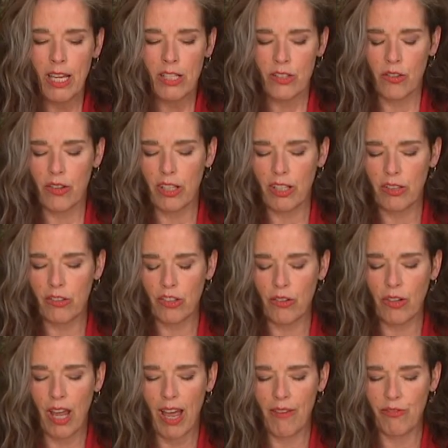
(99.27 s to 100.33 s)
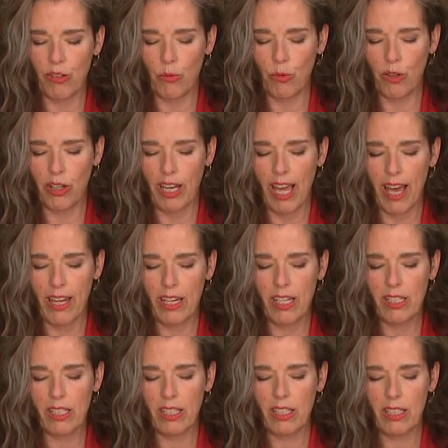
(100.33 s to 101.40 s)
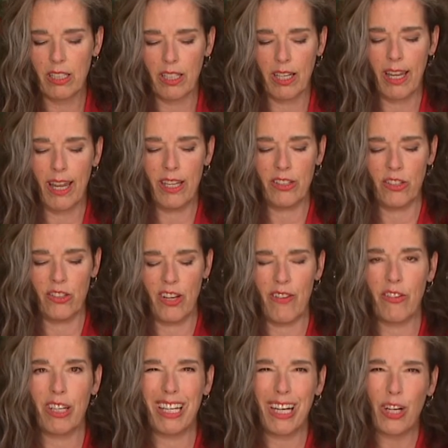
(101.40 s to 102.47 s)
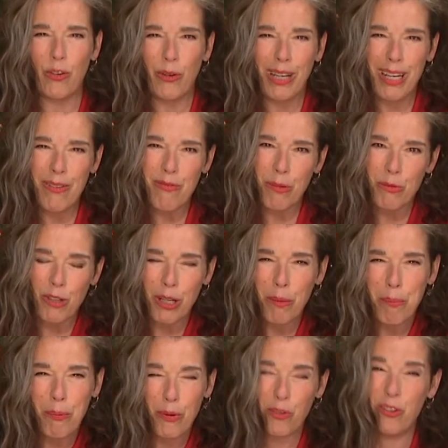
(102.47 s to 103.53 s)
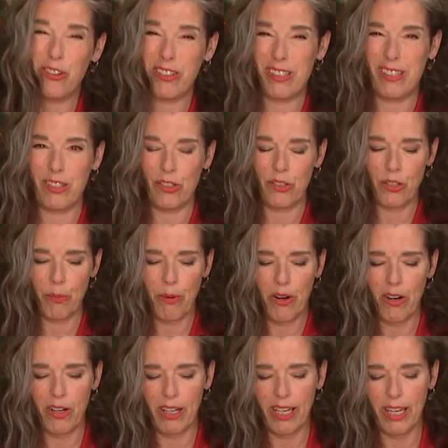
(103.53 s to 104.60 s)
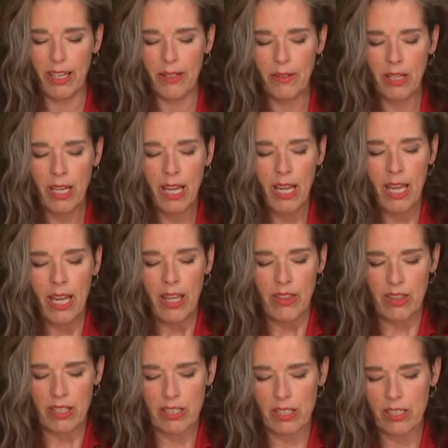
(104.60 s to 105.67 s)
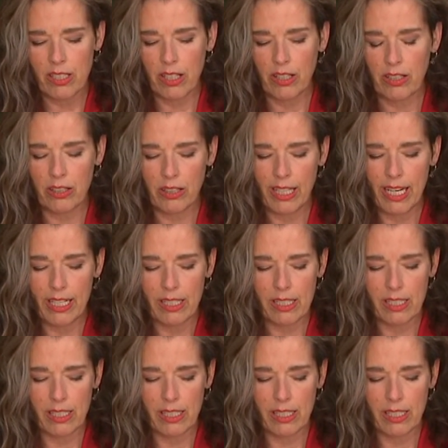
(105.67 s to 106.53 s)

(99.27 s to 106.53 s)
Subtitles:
so that you don't have to work at it and you never get a cramp from trying to pull the scissors apart again. This is their latest